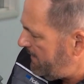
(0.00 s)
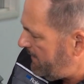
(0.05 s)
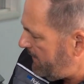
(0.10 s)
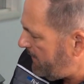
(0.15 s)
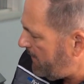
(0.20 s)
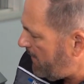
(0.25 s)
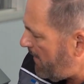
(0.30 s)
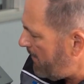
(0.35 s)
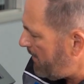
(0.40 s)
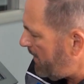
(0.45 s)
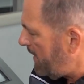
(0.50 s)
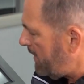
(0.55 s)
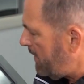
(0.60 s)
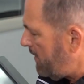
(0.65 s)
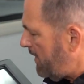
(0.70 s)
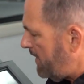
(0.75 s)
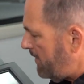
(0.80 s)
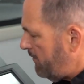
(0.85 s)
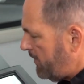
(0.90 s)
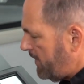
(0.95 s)
So I'm going to
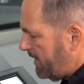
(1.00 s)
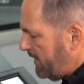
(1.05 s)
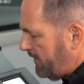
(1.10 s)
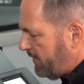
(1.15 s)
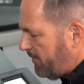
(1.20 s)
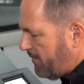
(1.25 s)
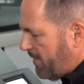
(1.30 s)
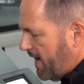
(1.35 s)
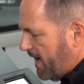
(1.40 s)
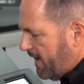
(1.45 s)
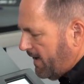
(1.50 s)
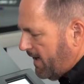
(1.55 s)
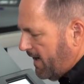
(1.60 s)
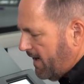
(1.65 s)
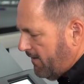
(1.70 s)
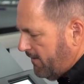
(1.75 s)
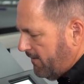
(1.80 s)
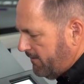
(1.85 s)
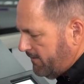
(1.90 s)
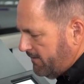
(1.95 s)
go ahead and bring this back
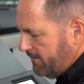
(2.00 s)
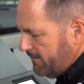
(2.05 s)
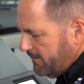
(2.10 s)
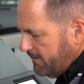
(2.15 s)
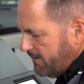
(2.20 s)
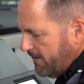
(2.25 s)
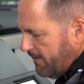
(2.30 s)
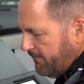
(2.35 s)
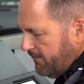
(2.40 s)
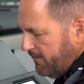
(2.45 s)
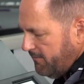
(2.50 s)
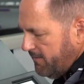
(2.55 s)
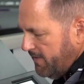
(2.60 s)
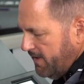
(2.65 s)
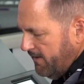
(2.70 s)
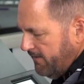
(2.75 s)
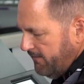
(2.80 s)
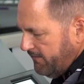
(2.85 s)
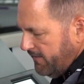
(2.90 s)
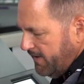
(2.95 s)
out, cover the
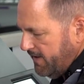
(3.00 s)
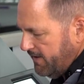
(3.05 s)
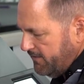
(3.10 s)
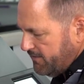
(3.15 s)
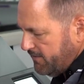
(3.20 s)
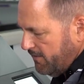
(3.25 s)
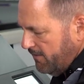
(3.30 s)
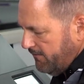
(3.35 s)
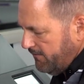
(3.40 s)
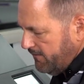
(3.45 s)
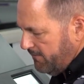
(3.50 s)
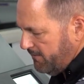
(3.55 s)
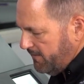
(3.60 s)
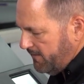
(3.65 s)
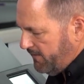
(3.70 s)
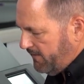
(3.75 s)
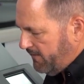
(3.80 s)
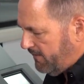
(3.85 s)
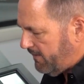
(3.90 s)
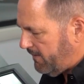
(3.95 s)
media flange over the
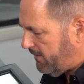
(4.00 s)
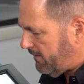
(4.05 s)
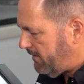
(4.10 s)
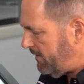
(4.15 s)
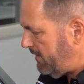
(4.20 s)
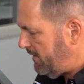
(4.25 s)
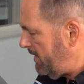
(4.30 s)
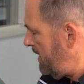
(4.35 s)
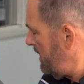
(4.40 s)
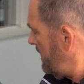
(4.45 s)
material,